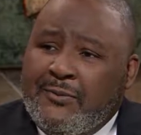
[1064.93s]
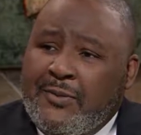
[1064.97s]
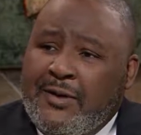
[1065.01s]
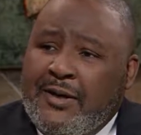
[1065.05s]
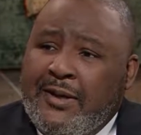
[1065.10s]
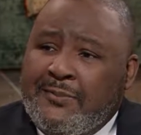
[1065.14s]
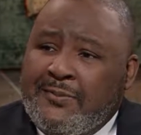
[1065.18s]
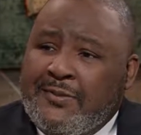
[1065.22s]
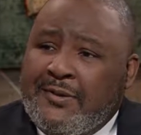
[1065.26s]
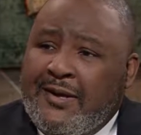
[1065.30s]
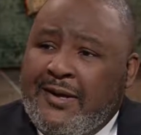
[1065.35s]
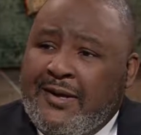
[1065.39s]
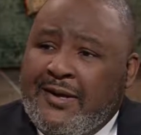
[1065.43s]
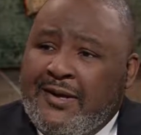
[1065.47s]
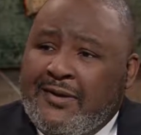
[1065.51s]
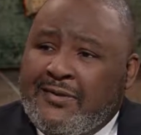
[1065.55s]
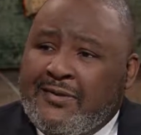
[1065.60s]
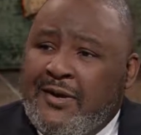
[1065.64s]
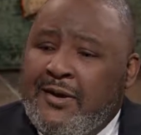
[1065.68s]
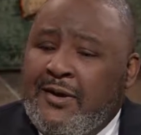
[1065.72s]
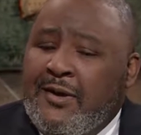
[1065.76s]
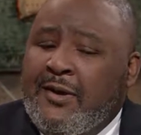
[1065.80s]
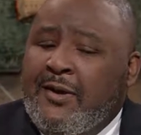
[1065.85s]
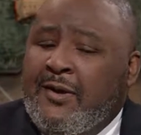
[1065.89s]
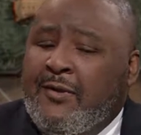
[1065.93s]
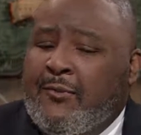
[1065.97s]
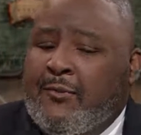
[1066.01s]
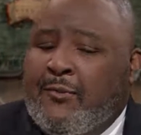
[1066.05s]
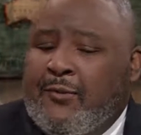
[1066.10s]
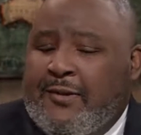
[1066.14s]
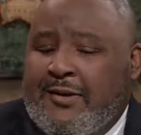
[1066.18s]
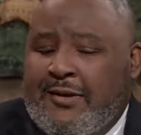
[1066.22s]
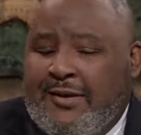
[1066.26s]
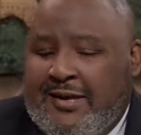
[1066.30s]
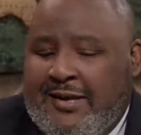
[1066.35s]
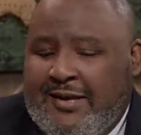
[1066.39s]
What I'm saying is,
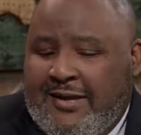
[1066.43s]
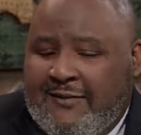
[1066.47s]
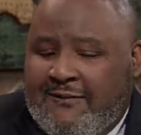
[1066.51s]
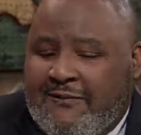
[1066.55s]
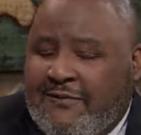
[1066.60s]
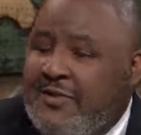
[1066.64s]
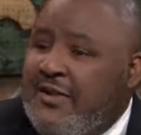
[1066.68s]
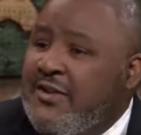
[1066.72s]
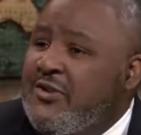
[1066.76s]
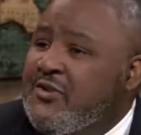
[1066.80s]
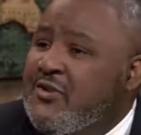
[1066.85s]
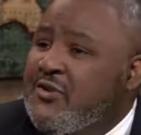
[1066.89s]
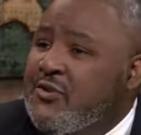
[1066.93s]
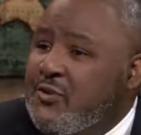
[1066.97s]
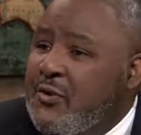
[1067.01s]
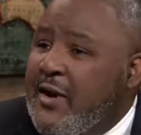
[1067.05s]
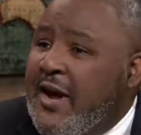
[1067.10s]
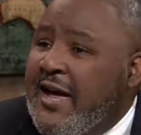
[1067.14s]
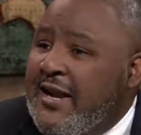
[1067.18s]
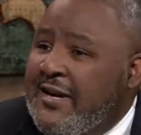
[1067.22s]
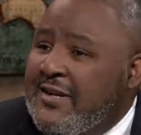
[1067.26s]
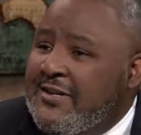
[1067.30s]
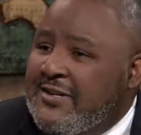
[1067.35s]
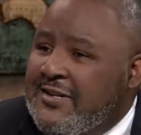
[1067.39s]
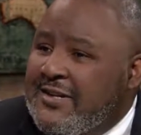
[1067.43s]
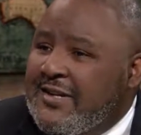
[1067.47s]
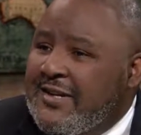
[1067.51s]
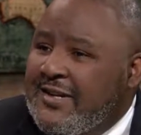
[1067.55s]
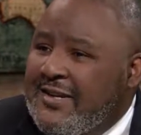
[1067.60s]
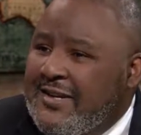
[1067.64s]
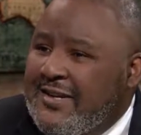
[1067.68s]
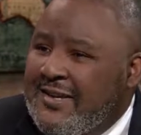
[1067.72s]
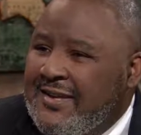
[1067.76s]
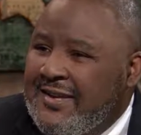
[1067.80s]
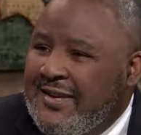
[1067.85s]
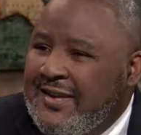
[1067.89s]
if this
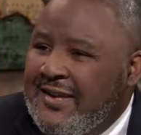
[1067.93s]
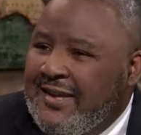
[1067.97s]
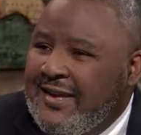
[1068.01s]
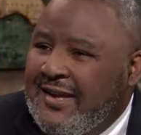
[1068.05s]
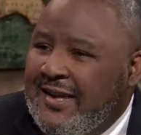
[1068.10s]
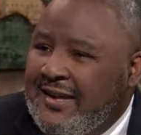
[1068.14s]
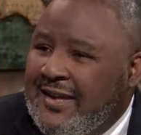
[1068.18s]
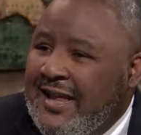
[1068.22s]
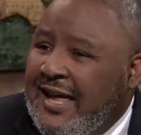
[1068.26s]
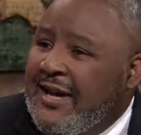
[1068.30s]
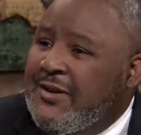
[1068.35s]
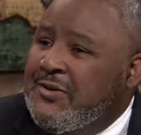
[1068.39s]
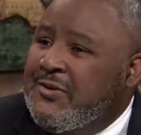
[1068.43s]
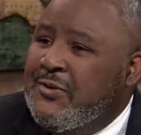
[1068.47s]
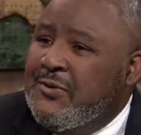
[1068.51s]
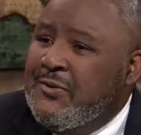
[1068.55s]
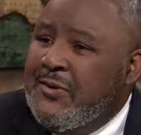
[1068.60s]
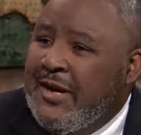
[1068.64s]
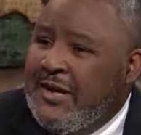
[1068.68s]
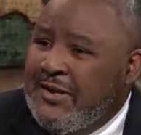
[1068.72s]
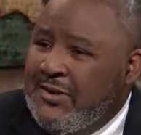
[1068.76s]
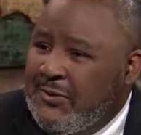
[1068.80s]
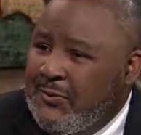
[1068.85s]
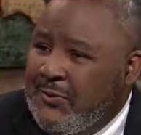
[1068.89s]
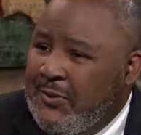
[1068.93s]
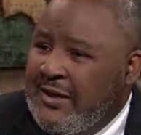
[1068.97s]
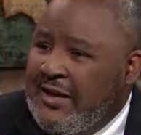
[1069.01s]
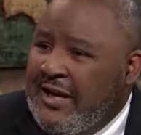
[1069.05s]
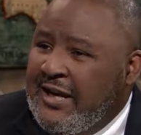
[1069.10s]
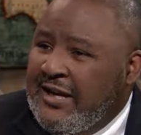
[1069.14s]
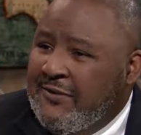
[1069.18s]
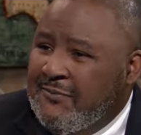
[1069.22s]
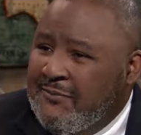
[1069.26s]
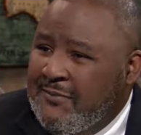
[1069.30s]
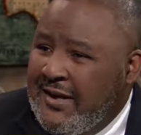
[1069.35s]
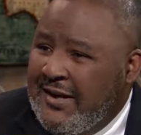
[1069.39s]
strategy allows you not to run
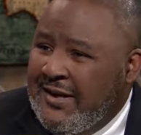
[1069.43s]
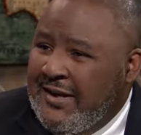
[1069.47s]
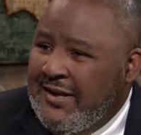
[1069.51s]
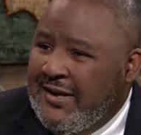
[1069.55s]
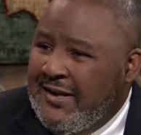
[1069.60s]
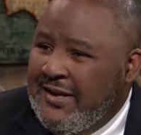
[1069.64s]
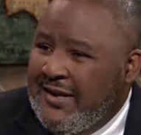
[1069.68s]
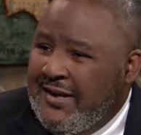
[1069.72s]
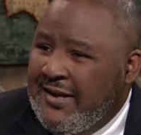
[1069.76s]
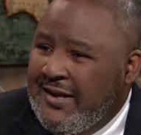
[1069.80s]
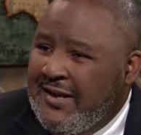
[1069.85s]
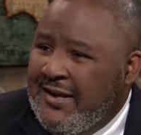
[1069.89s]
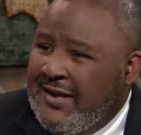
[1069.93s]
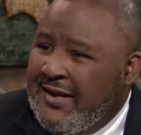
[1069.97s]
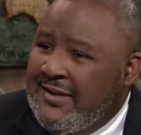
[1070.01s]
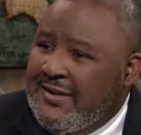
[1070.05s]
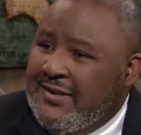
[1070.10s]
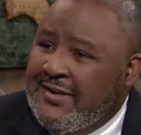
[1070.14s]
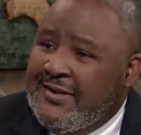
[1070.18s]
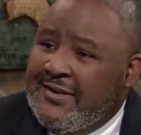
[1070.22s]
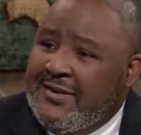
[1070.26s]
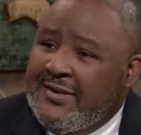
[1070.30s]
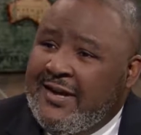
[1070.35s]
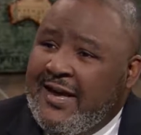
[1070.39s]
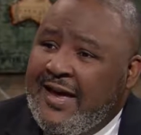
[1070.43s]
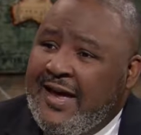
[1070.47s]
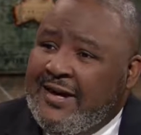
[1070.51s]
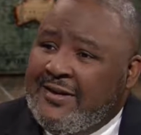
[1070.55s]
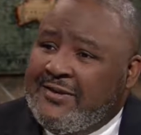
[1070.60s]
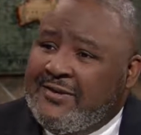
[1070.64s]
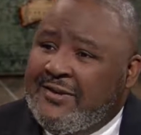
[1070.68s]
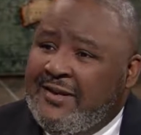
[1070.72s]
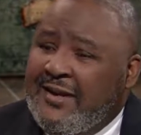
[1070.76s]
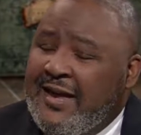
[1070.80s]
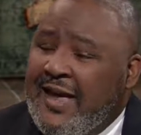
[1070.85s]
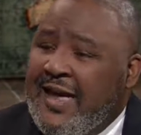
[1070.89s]
out of money and to
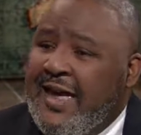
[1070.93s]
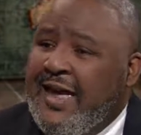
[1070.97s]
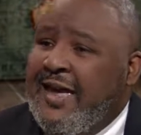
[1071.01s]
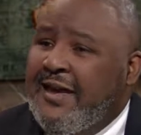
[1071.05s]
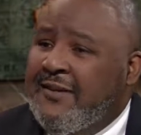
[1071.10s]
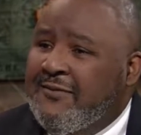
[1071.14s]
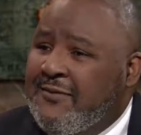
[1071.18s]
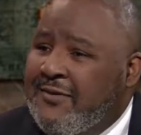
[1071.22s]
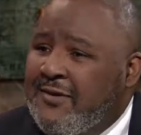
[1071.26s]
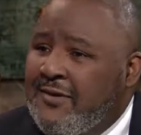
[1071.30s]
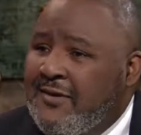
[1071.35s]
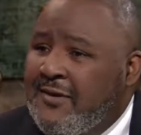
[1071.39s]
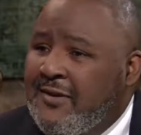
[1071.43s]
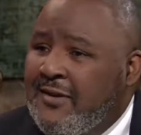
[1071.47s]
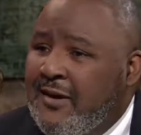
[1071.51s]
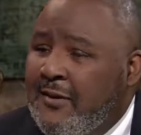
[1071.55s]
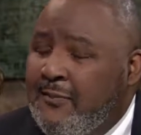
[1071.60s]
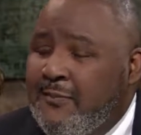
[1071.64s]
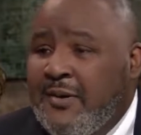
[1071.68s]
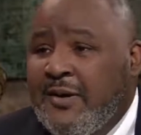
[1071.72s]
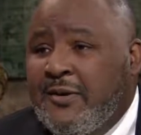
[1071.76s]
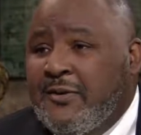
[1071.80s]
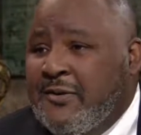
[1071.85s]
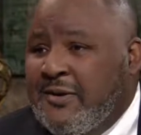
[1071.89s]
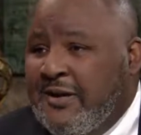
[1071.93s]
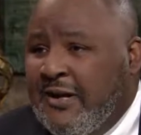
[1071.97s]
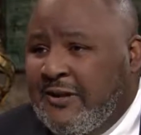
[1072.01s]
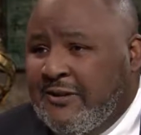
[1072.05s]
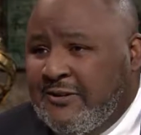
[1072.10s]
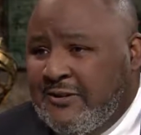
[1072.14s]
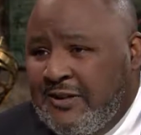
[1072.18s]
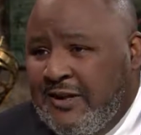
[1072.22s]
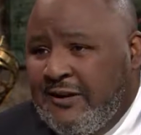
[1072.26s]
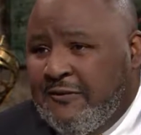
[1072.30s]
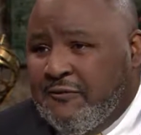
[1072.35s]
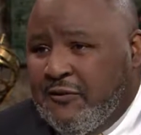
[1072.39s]
actually have $1 million
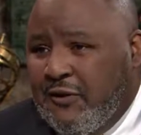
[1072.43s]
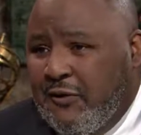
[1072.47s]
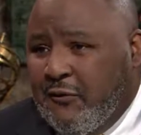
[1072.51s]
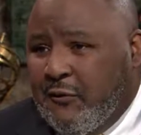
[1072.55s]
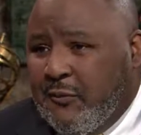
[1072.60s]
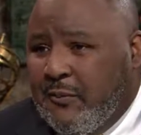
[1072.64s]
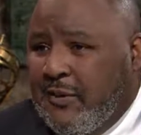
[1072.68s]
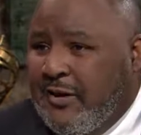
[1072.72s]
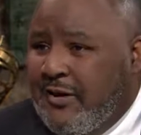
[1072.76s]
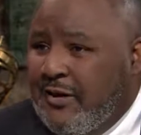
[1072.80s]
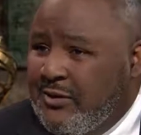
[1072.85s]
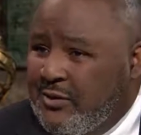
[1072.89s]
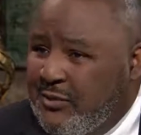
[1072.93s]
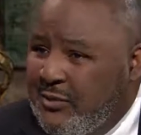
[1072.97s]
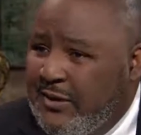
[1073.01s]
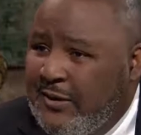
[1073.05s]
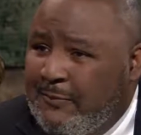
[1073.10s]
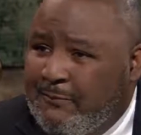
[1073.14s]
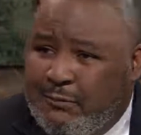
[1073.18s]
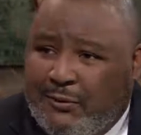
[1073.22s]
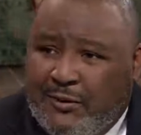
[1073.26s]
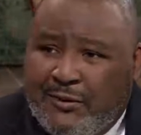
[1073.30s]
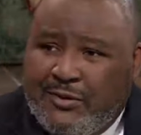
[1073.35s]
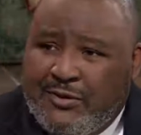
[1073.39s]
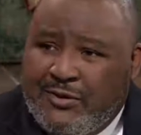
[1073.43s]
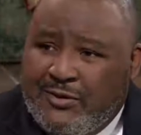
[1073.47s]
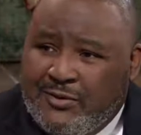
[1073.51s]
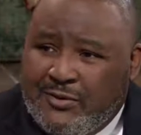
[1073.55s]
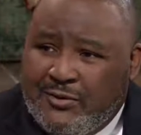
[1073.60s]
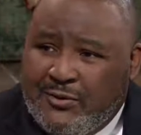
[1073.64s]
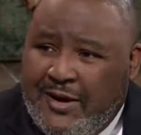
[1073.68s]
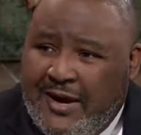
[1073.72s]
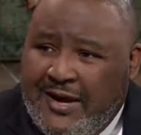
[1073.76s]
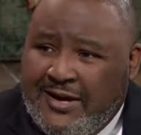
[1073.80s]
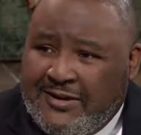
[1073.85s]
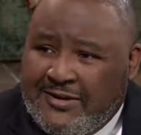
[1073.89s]
left over because we employed the
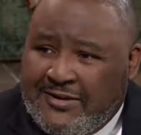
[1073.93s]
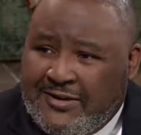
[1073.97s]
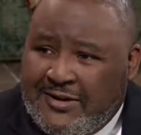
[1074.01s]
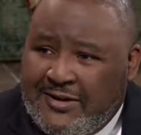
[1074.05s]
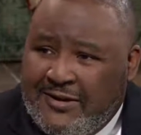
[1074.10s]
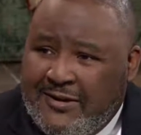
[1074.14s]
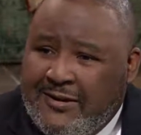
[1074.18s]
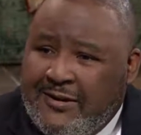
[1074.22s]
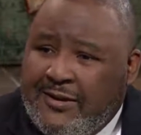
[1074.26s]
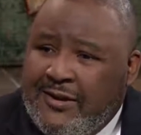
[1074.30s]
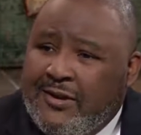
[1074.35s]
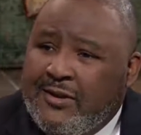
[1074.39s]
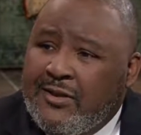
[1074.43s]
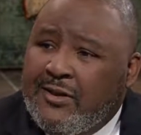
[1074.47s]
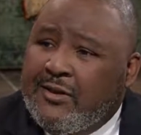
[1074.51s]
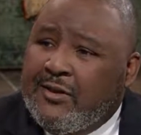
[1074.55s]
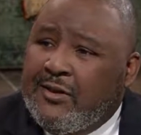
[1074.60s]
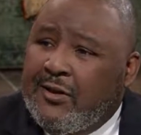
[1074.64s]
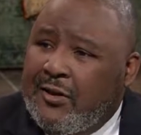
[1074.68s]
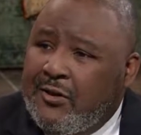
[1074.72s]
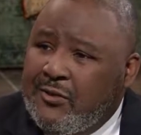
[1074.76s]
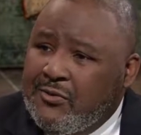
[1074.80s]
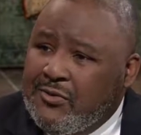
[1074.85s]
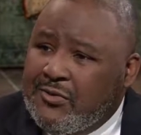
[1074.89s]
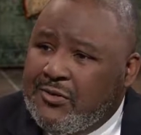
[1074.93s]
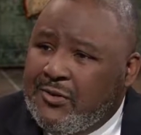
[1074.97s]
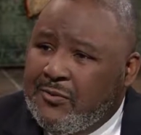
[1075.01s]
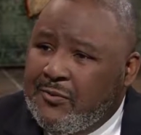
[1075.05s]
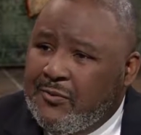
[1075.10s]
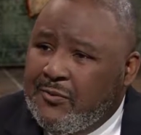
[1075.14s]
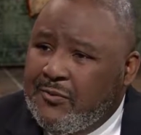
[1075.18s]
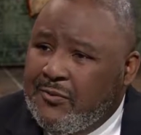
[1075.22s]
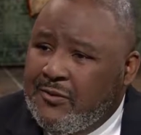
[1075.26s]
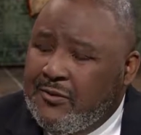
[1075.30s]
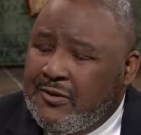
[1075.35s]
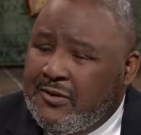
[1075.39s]
strategy, the costs
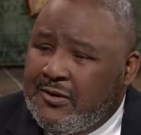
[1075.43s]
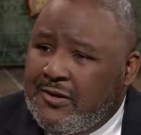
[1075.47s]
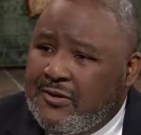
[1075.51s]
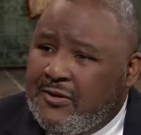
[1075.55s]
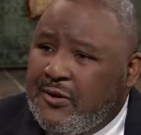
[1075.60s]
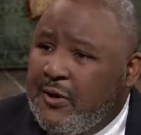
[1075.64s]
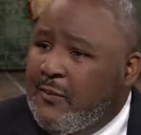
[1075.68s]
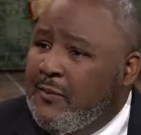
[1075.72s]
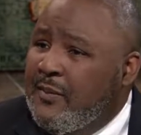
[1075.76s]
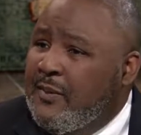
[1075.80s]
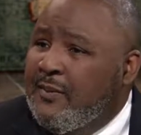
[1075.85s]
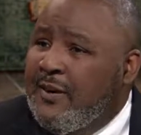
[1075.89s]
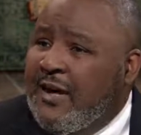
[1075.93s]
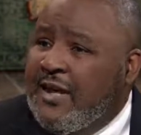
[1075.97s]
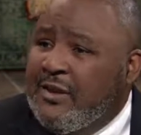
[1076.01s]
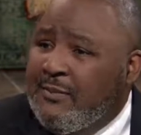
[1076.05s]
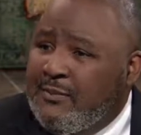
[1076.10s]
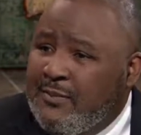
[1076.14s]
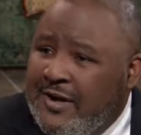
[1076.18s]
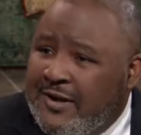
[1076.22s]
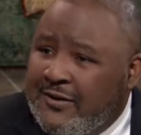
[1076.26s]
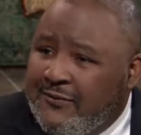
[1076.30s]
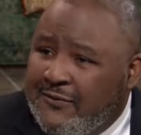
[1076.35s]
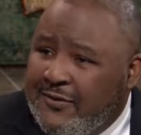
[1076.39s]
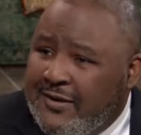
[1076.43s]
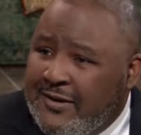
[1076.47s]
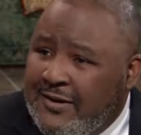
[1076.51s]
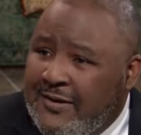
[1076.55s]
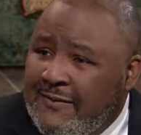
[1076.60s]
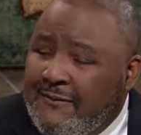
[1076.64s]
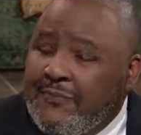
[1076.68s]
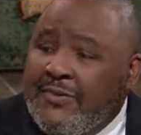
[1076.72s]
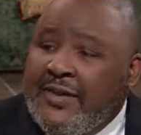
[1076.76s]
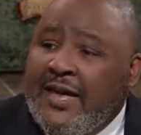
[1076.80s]
are determined by the benefit.